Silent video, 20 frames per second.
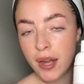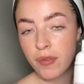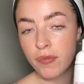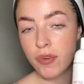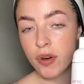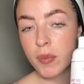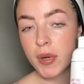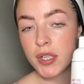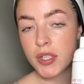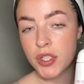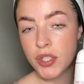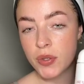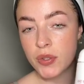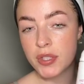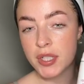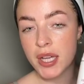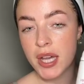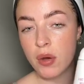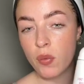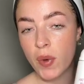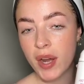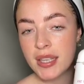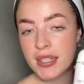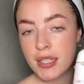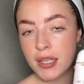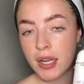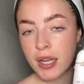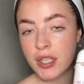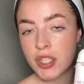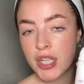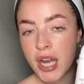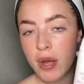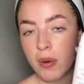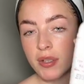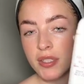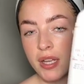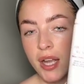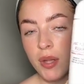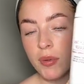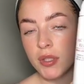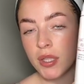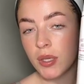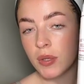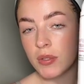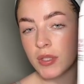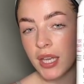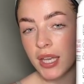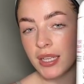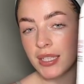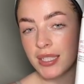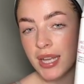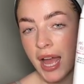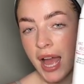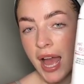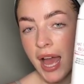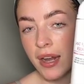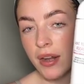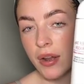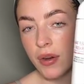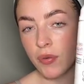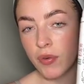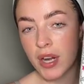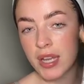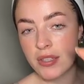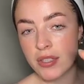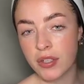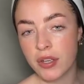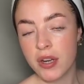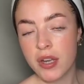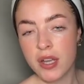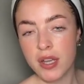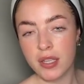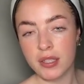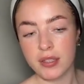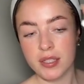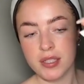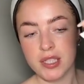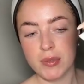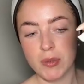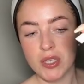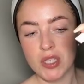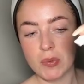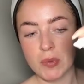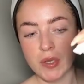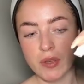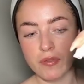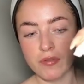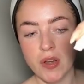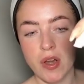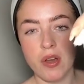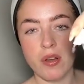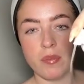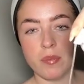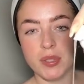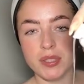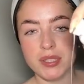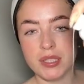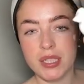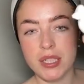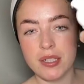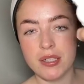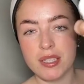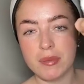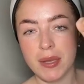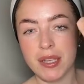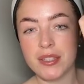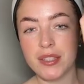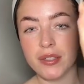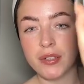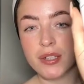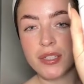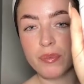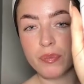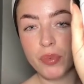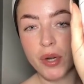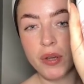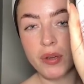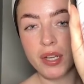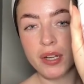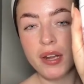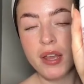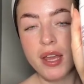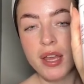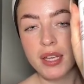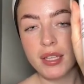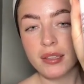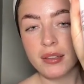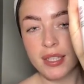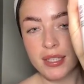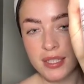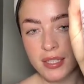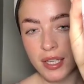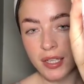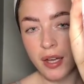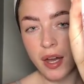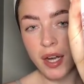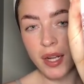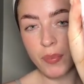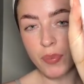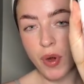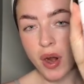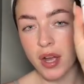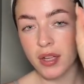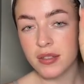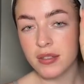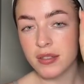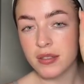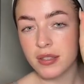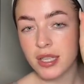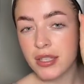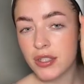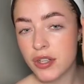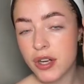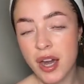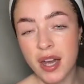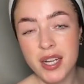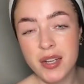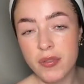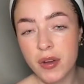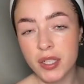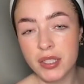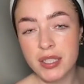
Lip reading: for my Tuesday and Wednesday night showers, I will use a tan eraser. This is supposed to be a foam, but the dispenser is broken. This is Iconic Bronze. These are kind of all the